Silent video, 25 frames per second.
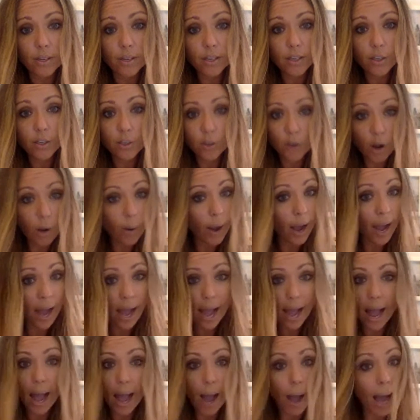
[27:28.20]

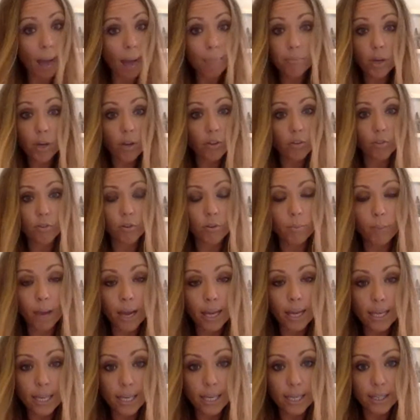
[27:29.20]
I'm not through
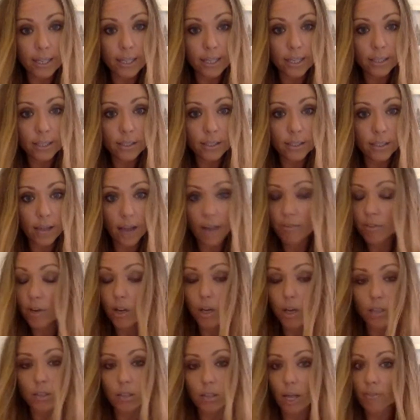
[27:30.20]
my healing. I've
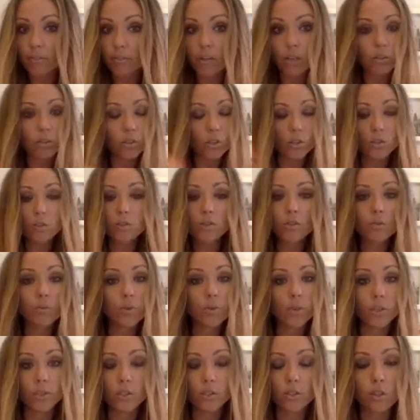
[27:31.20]
got tons of
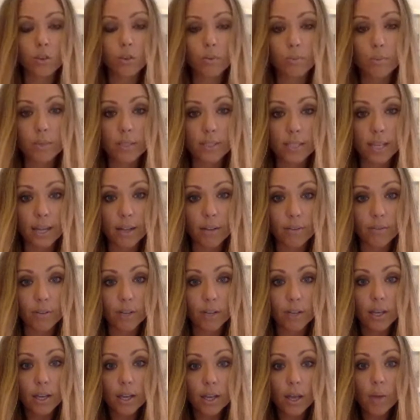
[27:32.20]
work to do on myself.
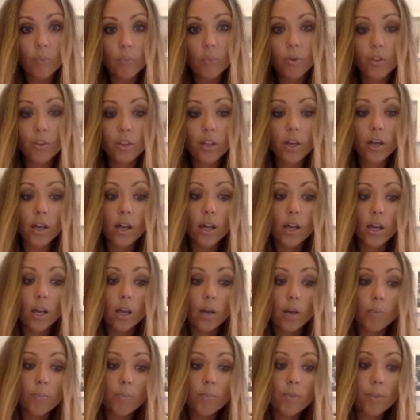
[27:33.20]
But the
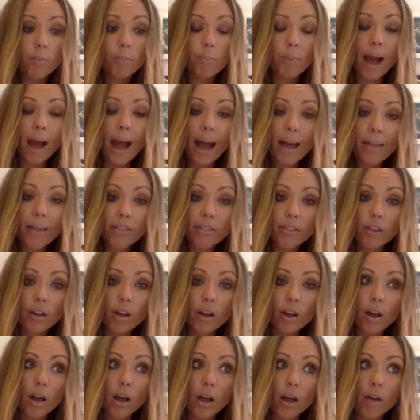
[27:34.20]
path
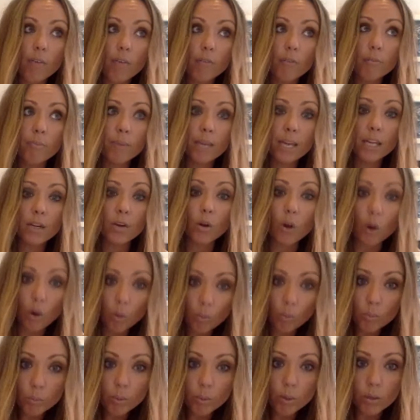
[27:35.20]
of being
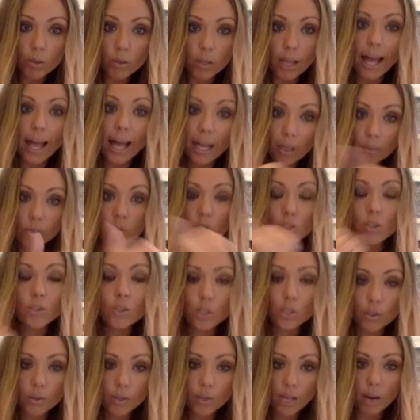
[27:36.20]
humble helps you
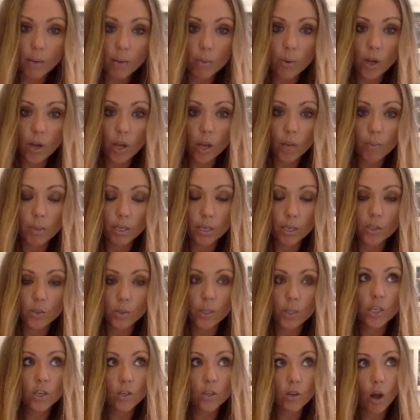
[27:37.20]
do that work, because
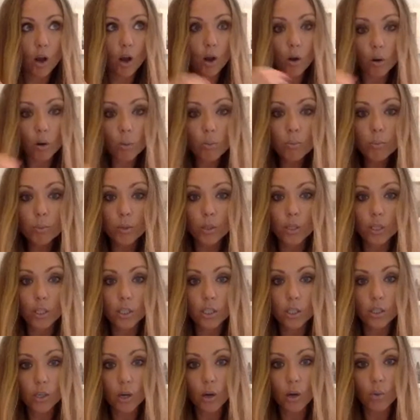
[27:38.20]
when you're not humble
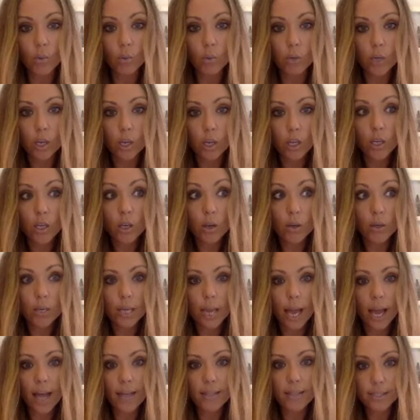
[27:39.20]
and you don't, you
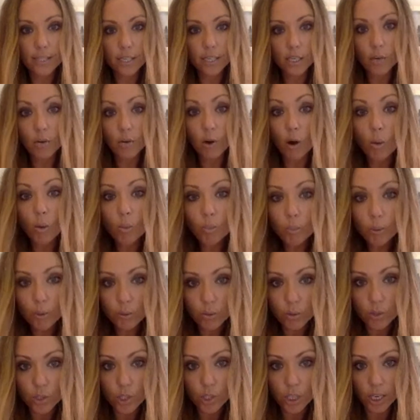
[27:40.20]
can't see your own
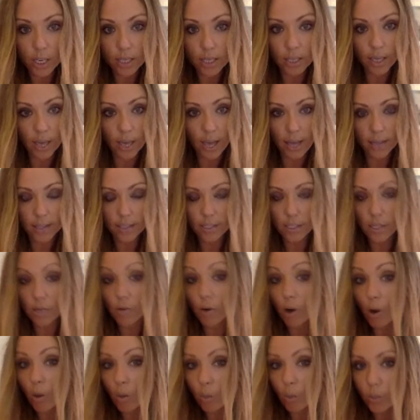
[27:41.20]
bullshit, you can't see
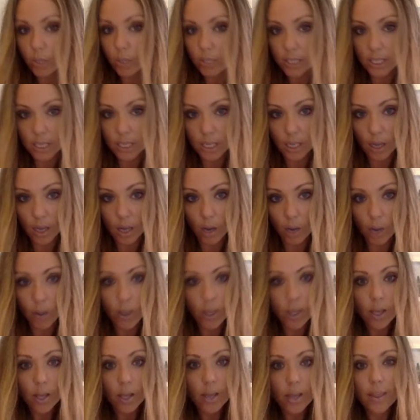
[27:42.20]
your own Watiko,
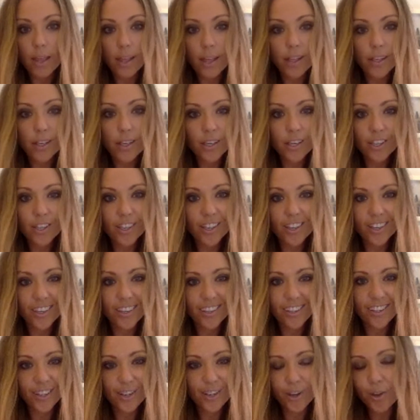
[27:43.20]
then
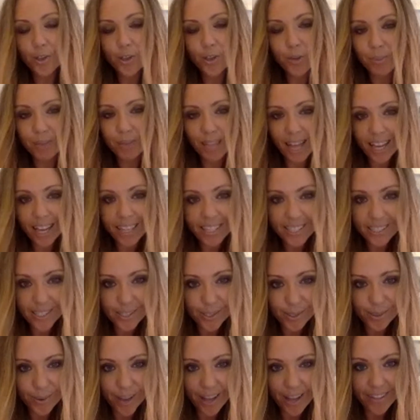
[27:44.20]
you're blinded
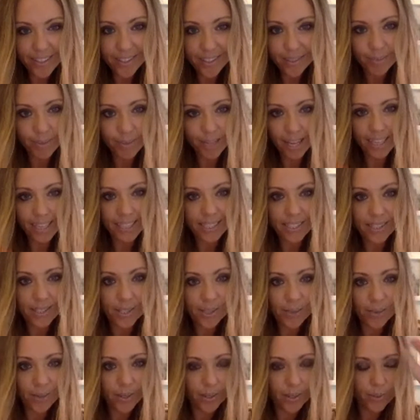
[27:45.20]
as well. You're blinded
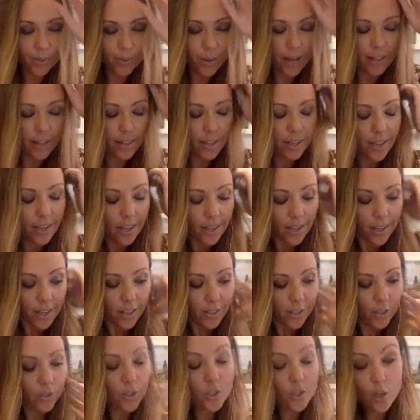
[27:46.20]
to it as well.
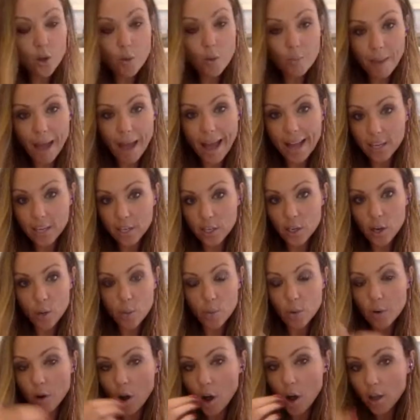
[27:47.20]
So just going back,
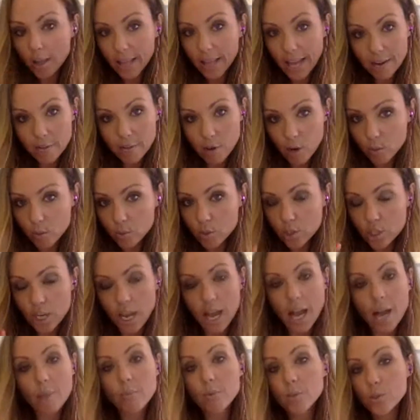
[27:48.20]
we're all our own
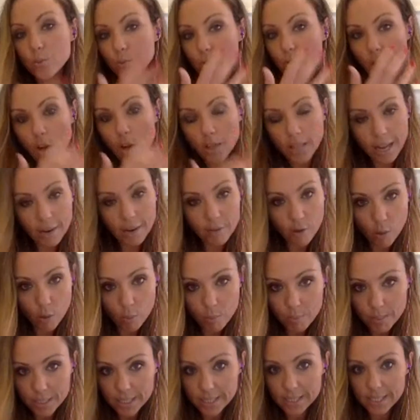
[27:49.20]
shamans, we're all our
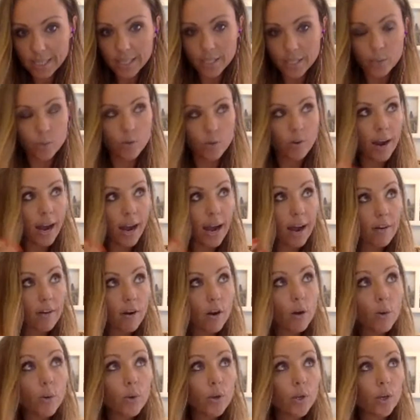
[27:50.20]
own mystics, we're our
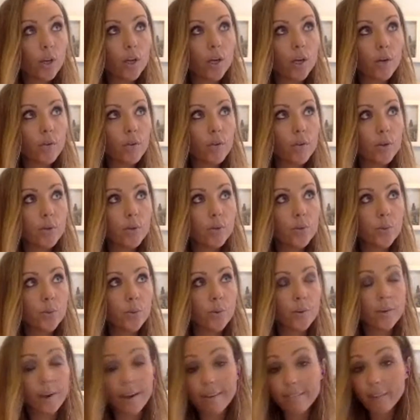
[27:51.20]
own gurus,
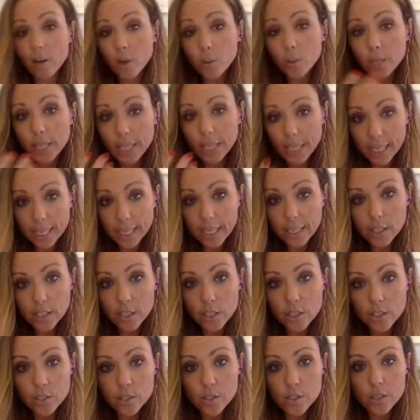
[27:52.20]
we're our own
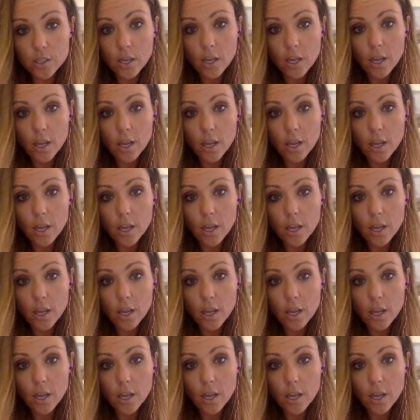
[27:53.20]
healers.